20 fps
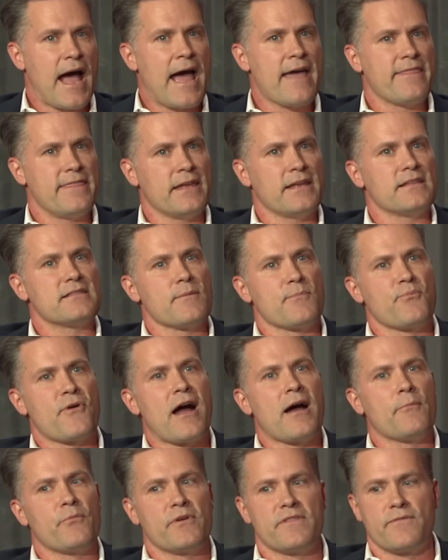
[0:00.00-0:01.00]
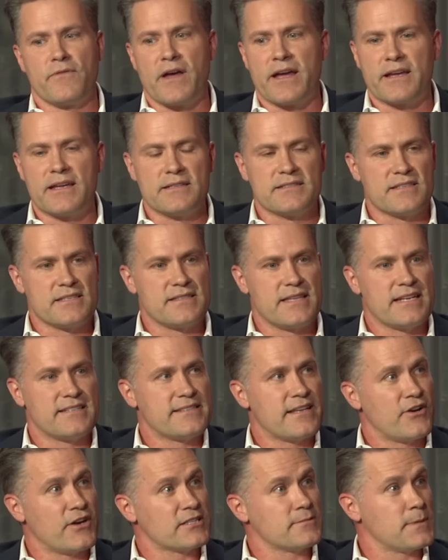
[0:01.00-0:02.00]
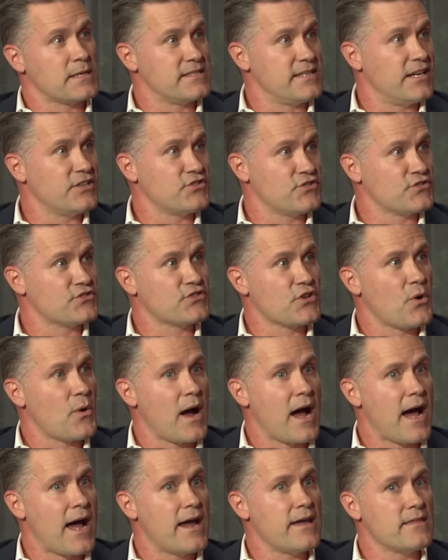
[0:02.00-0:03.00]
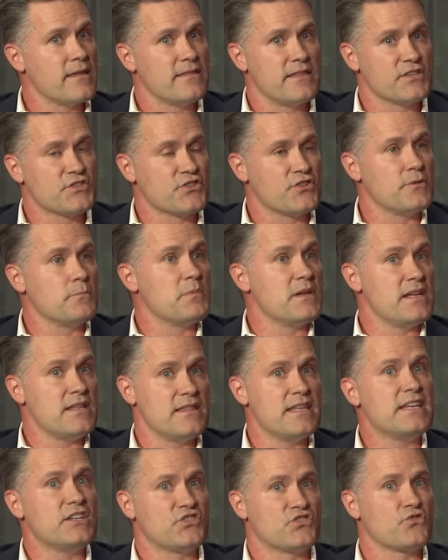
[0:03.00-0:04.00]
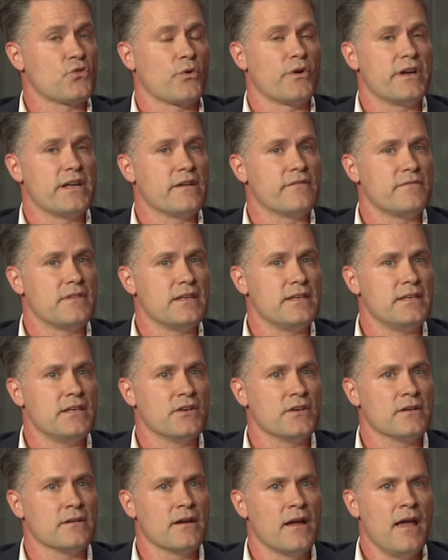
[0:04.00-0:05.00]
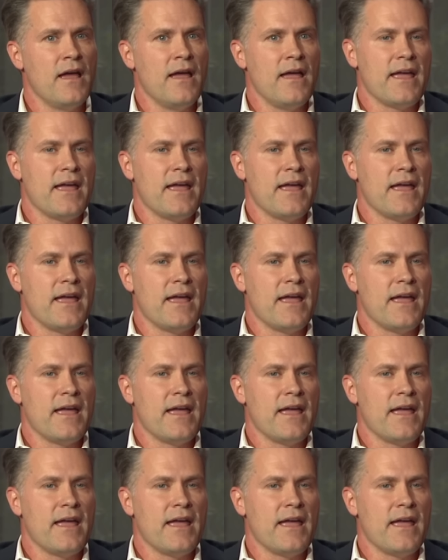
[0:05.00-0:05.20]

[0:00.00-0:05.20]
I think the problem with Vikings is they set our expectations so high that this could be the story of the year.